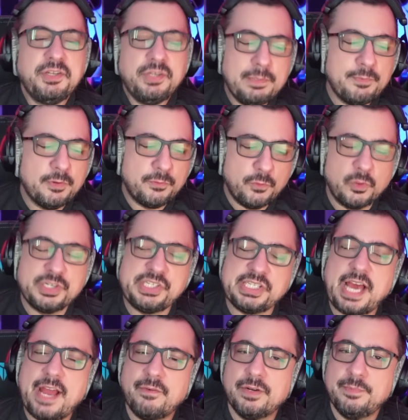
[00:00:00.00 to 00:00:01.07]
before
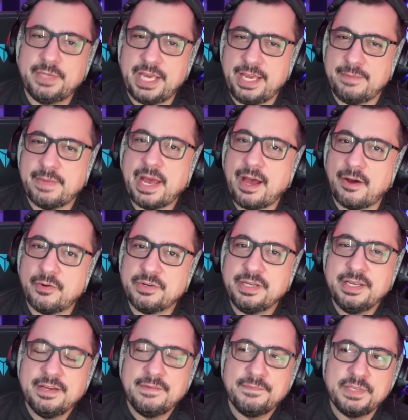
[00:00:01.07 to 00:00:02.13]
Skyrim came out,
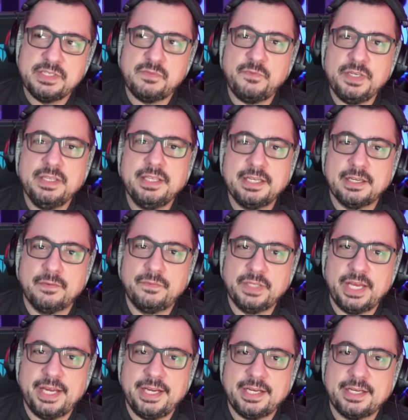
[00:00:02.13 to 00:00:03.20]
this feeling of
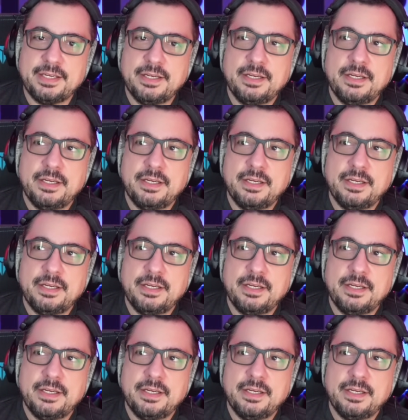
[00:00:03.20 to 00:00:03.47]
like